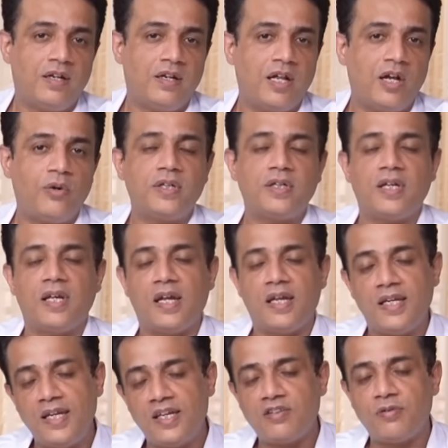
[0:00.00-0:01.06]
Now, at
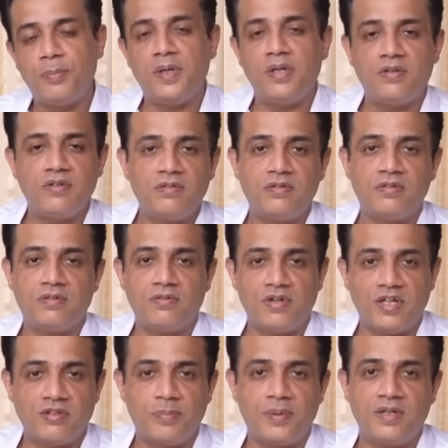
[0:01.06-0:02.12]
any experienced
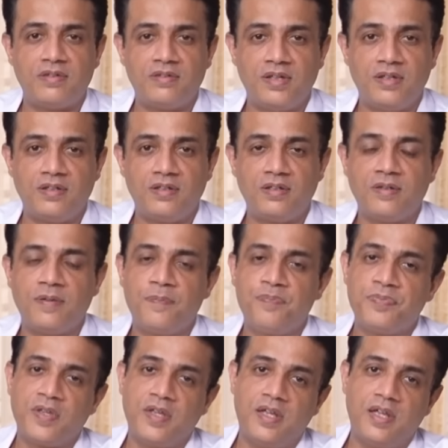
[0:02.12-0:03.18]
transplant center,
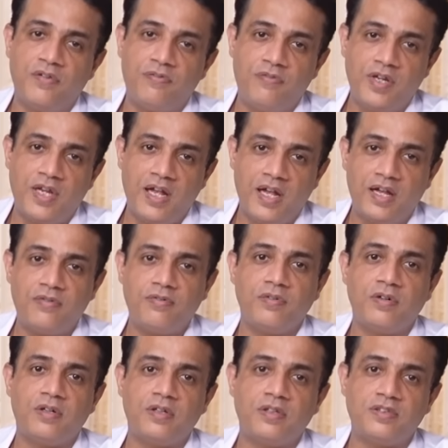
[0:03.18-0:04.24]
if we have
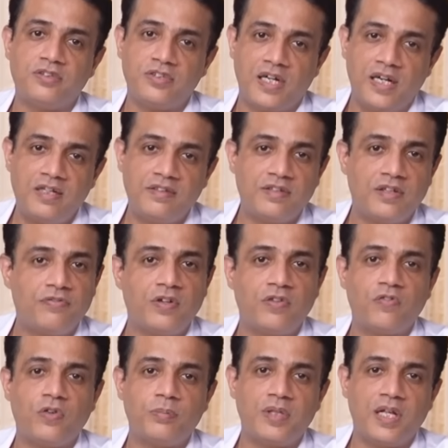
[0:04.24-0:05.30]
a child suffering
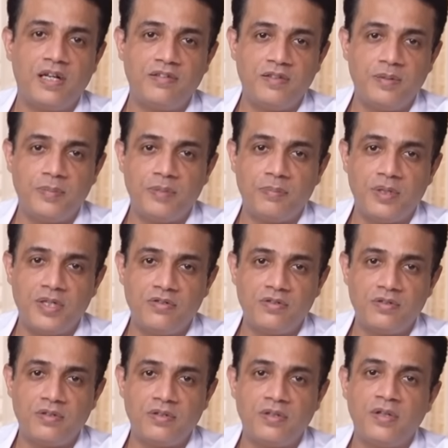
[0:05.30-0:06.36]
from thalassemia
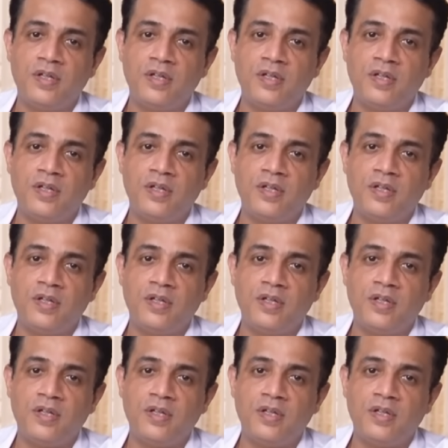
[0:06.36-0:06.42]
major,